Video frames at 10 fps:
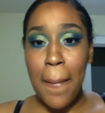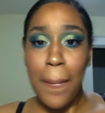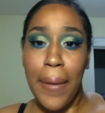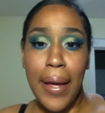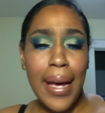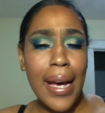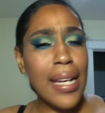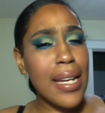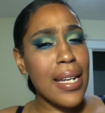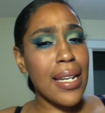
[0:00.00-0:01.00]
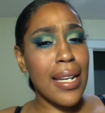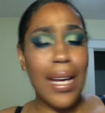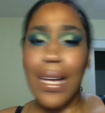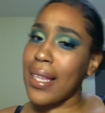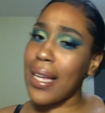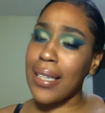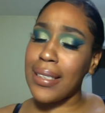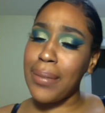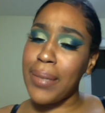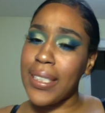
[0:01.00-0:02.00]
But I didn't like that because it
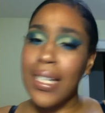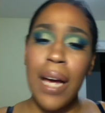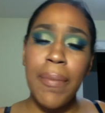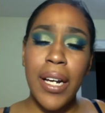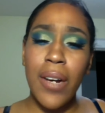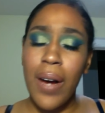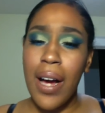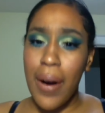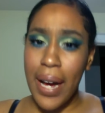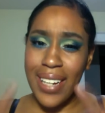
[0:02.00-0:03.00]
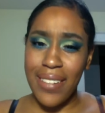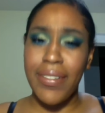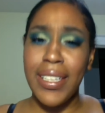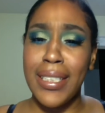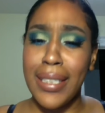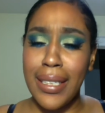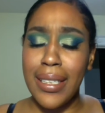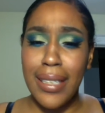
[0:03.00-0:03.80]
wasn't coming out how I envisioned it.